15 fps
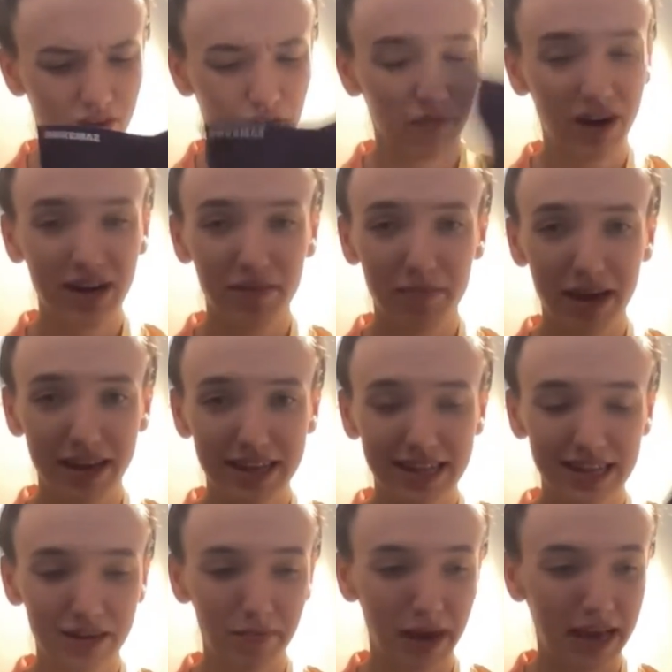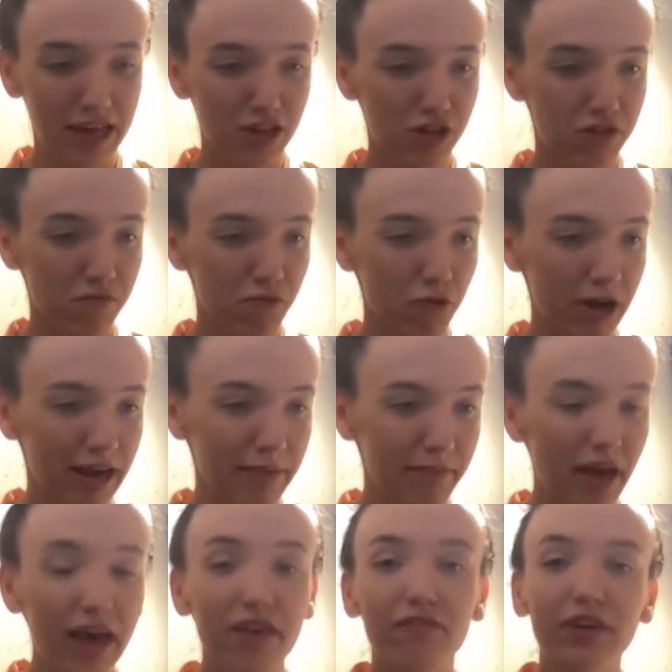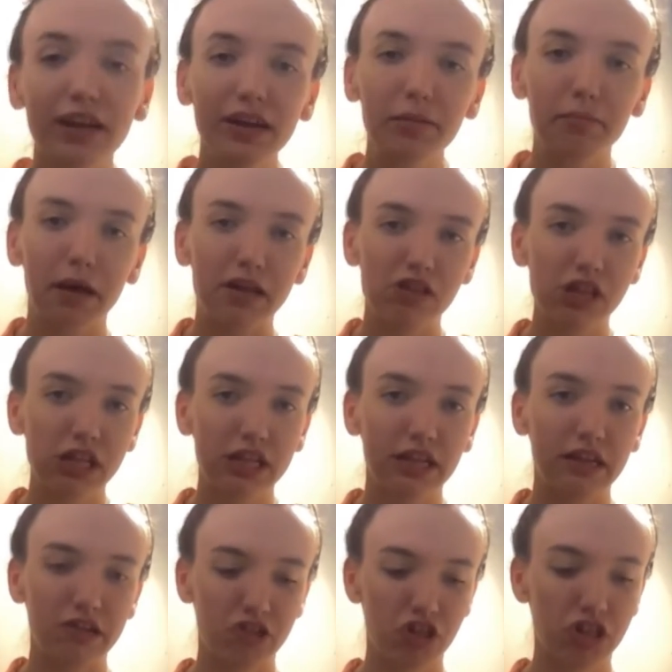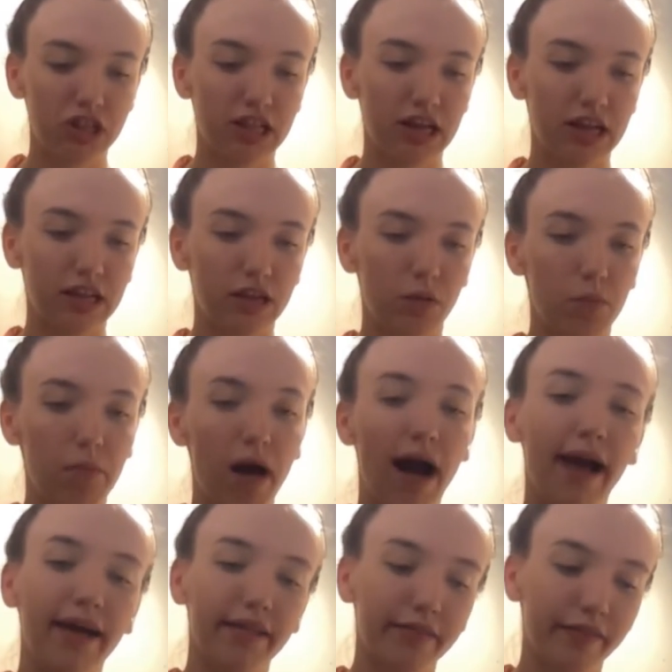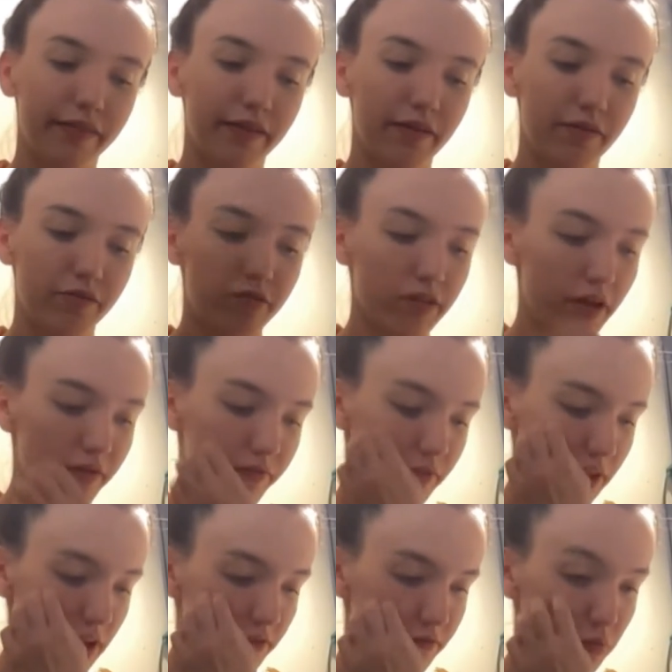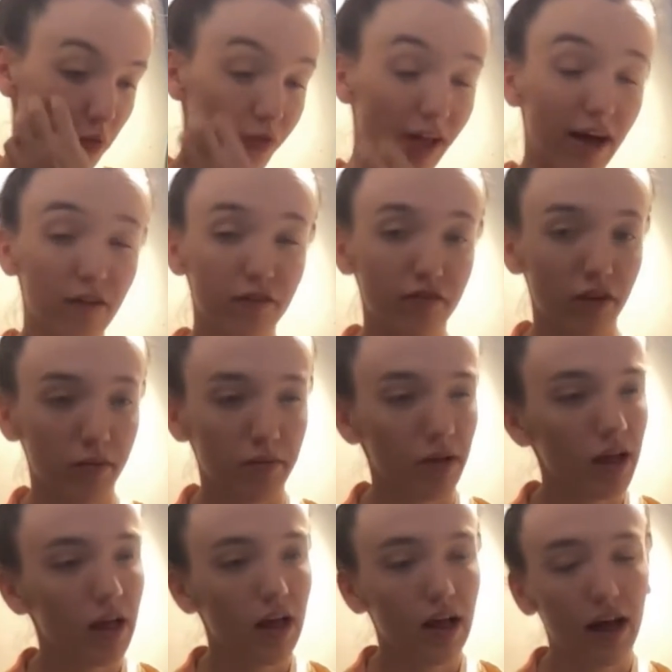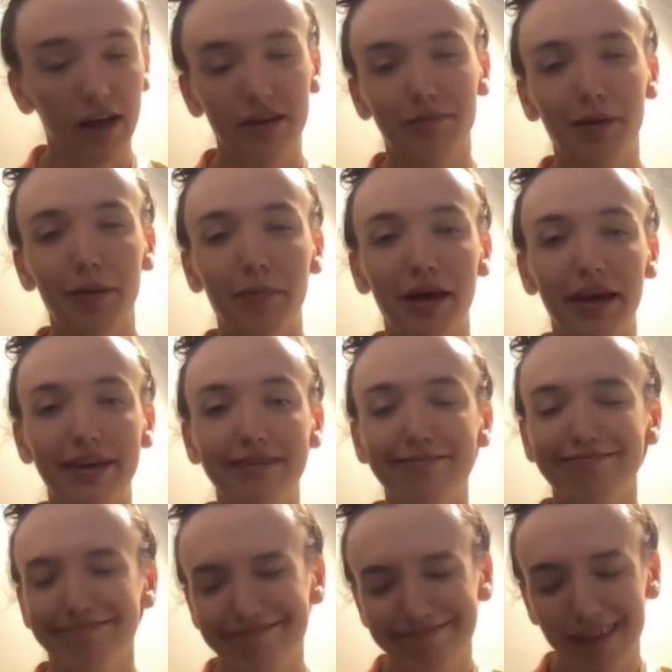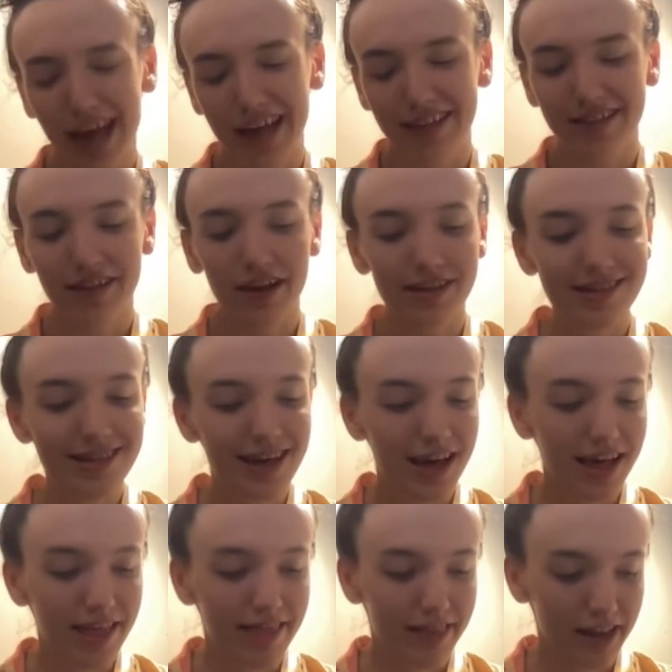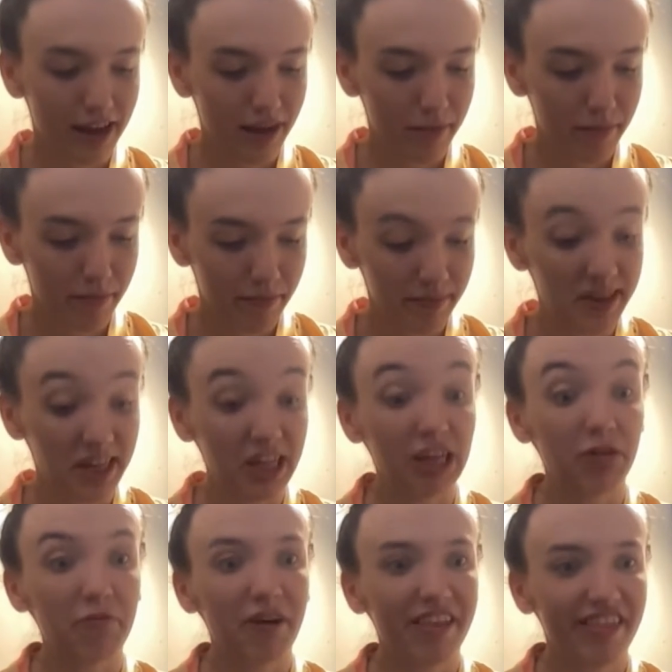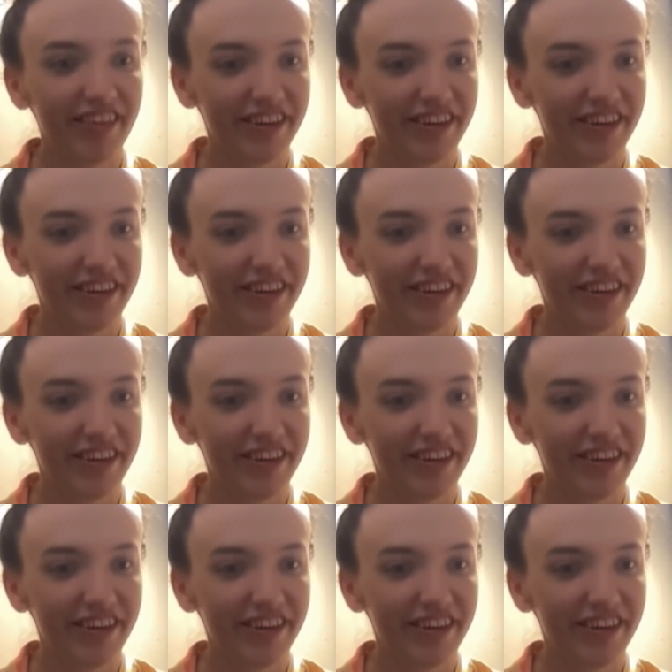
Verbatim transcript: random magazine page. Great. If I didn't mention, there's just like a little pile of stuff that I've pulled out from under my bed and such that I'm dealing with